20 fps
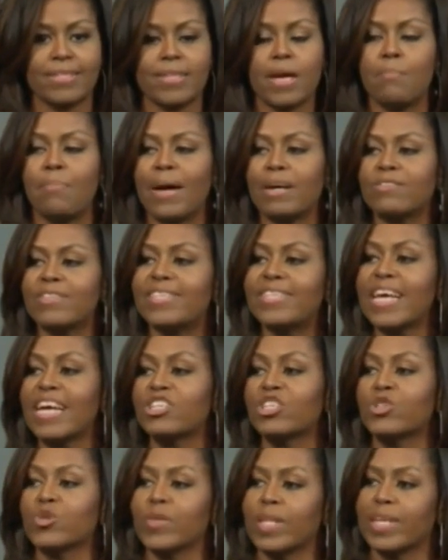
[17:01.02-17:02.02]
about
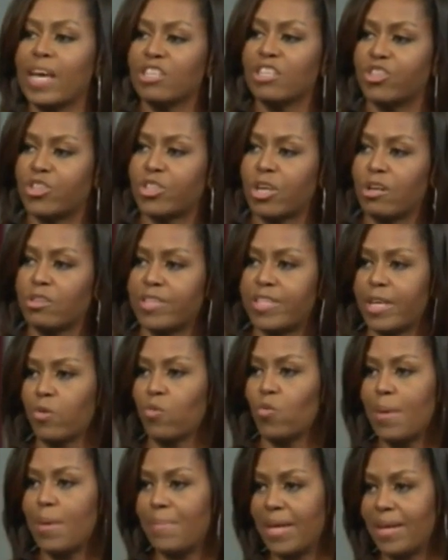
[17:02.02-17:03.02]
sexually
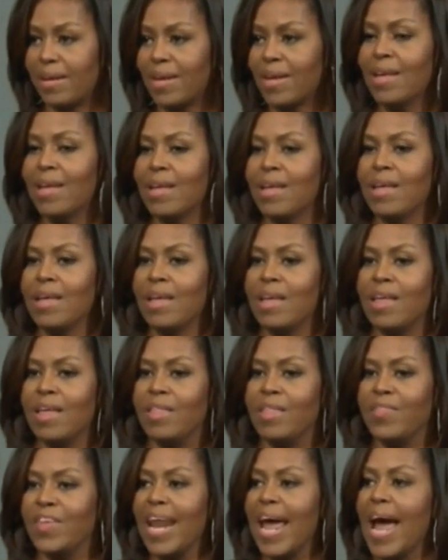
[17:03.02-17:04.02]
assaulting women,
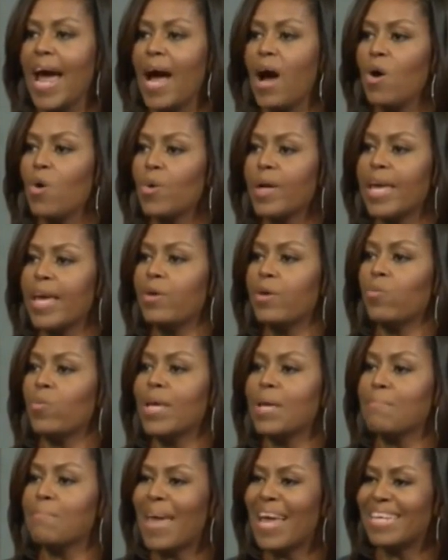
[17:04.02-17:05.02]
then how can
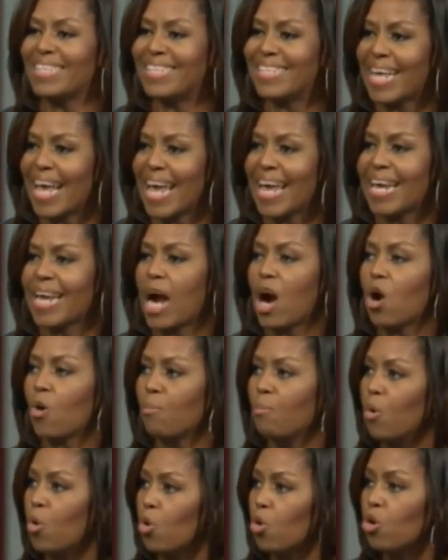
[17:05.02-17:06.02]
we maintain our
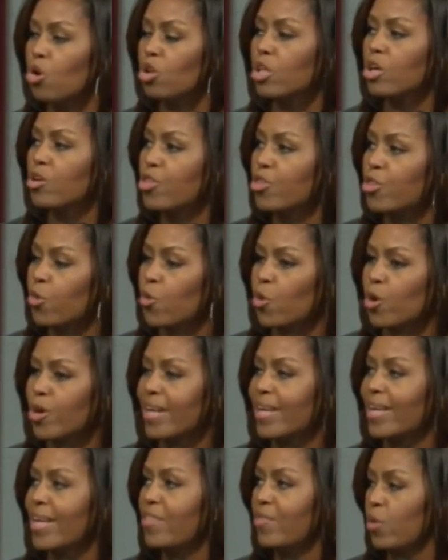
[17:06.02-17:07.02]
moral authority in the